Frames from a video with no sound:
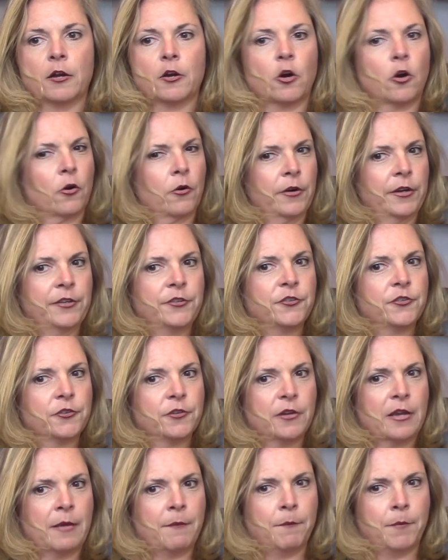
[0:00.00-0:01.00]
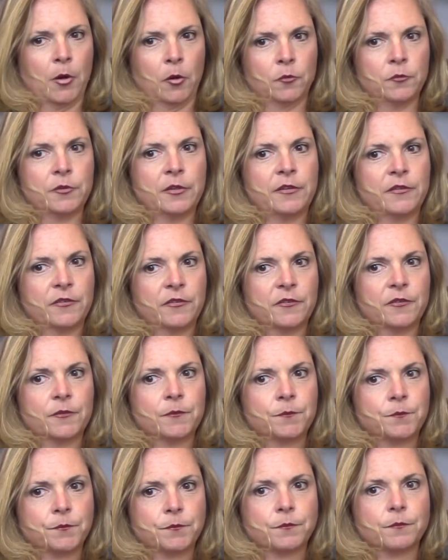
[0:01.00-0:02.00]
courage and
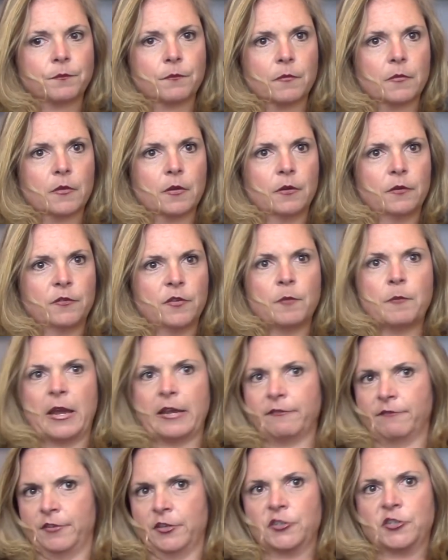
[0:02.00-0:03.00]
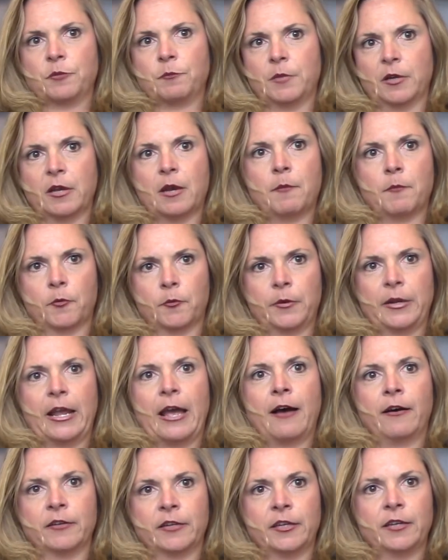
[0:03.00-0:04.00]
boldness to make vision become a
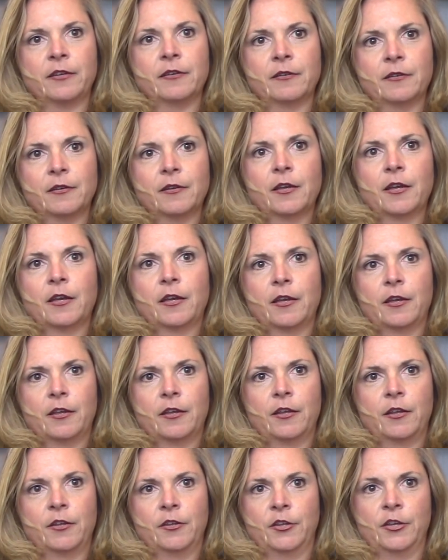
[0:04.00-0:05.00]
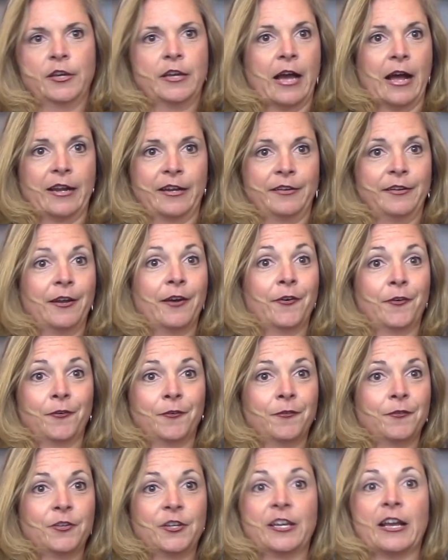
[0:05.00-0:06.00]
reality, you got to
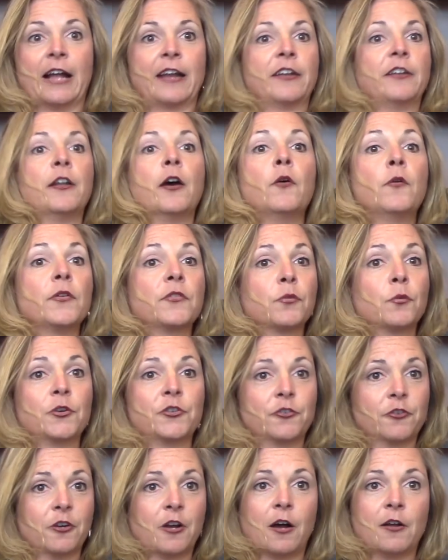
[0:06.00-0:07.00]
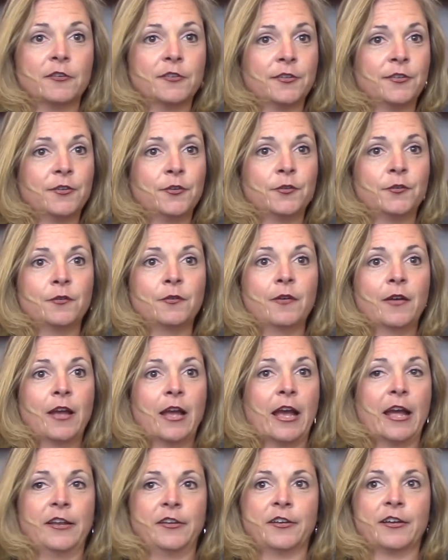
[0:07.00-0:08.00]
know. You got to know it's what you're called to do,
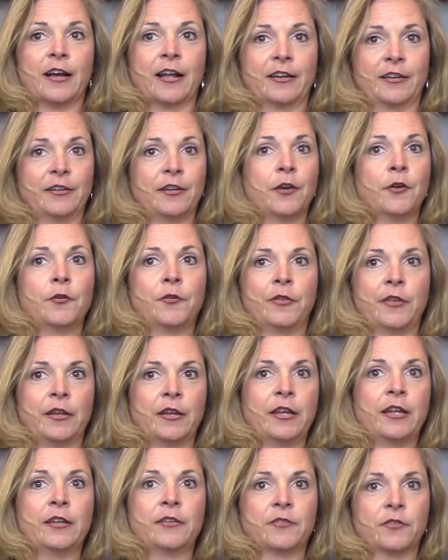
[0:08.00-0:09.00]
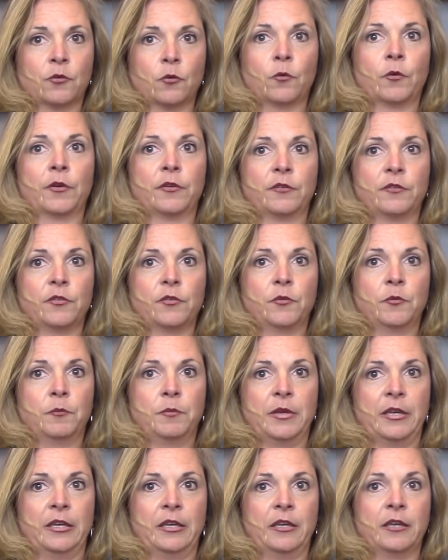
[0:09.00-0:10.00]
and you got to know that it's going to
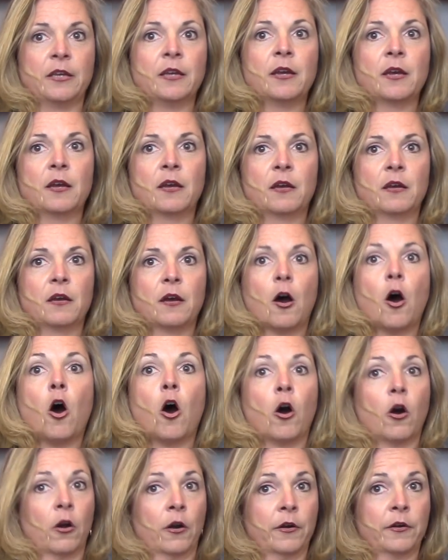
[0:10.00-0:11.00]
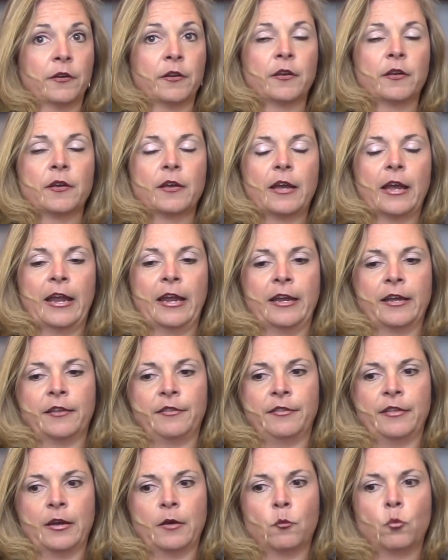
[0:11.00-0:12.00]
be hard,
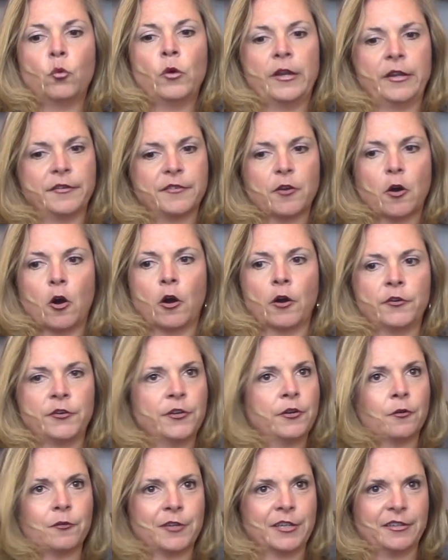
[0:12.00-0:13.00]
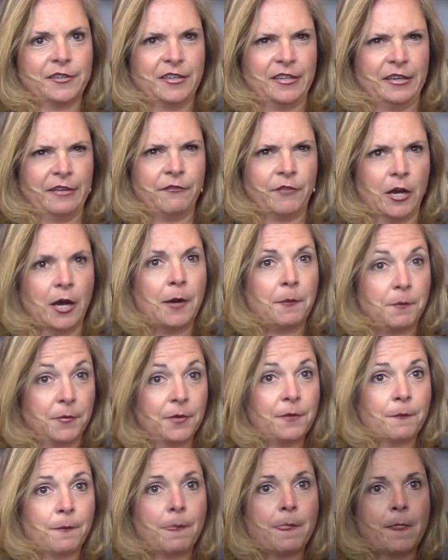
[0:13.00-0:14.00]
and that when it's hard, you don't get to give up.